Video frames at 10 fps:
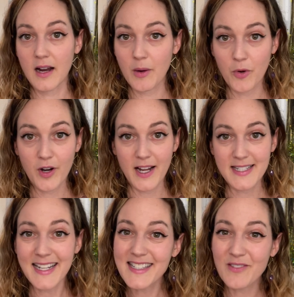I work
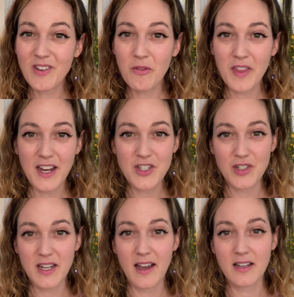extensively with angel
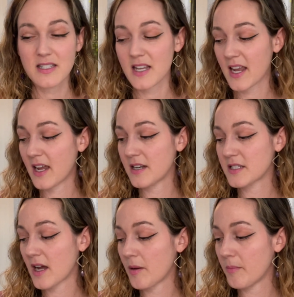decks,
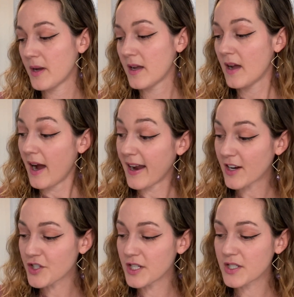and I
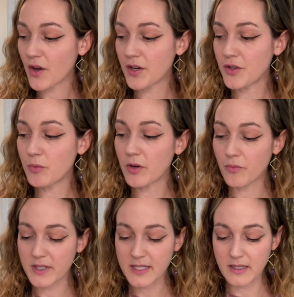actually just got a new one
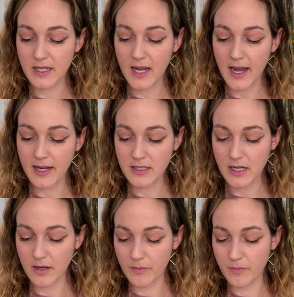recently at
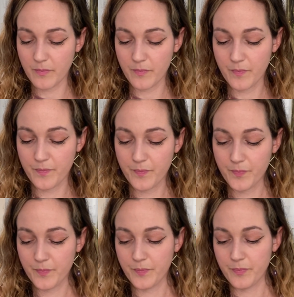
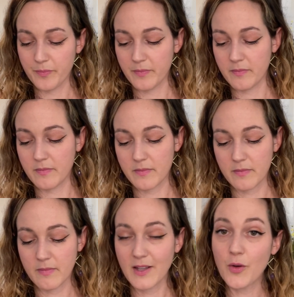
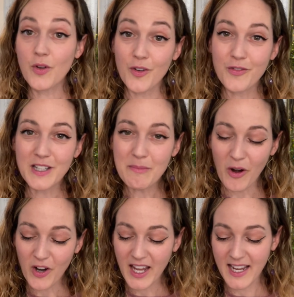my local flea
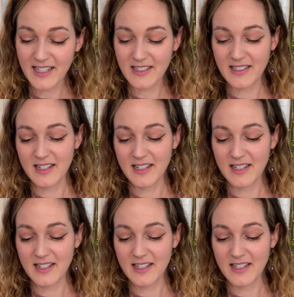market.